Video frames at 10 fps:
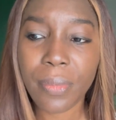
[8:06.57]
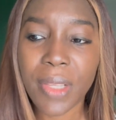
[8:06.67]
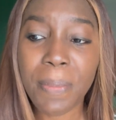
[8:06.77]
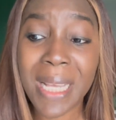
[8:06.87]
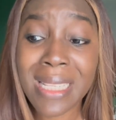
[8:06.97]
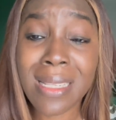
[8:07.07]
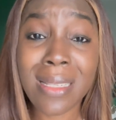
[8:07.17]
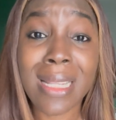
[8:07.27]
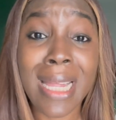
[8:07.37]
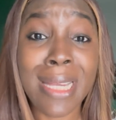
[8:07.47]
person
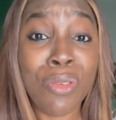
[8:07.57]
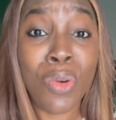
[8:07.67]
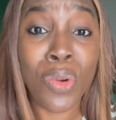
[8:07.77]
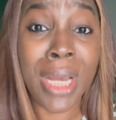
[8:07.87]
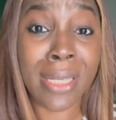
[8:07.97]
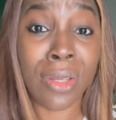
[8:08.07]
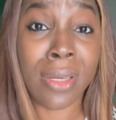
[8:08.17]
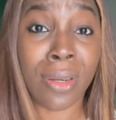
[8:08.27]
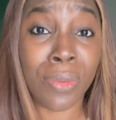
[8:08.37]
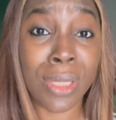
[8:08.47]
saying no, there's nothing
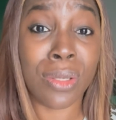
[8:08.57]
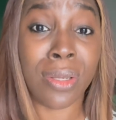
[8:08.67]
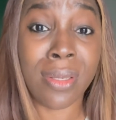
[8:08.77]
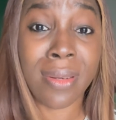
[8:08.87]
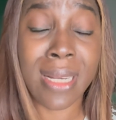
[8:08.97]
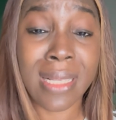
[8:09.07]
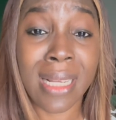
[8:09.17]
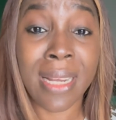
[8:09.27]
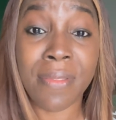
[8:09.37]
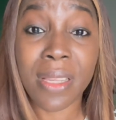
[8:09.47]
wrong with sunscreens
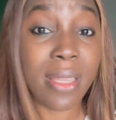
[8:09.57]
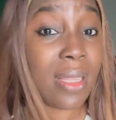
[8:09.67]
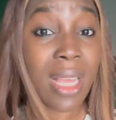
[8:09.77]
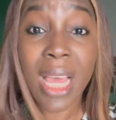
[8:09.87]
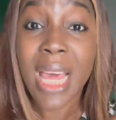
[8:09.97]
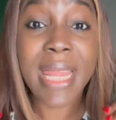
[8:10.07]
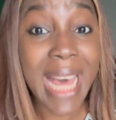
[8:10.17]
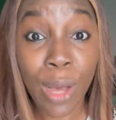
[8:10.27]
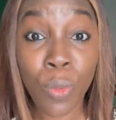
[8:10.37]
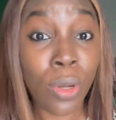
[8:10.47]
and everything,
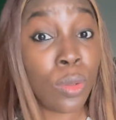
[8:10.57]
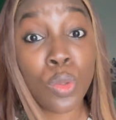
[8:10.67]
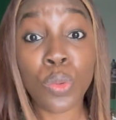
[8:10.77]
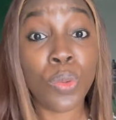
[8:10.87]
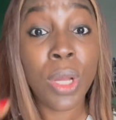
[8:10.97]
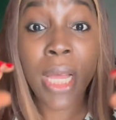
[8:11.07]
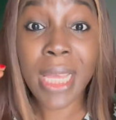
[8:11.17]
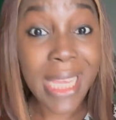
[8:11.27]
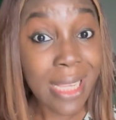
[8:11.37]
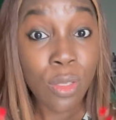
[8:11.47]
that one too
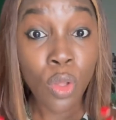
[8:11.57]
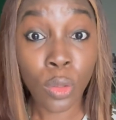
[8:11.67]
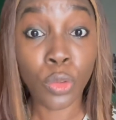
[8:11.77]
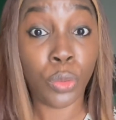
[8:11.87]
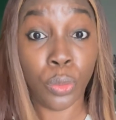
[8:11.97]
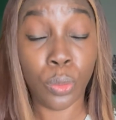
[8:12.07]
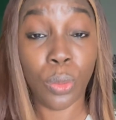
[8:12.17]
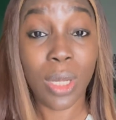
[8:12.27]
is not true.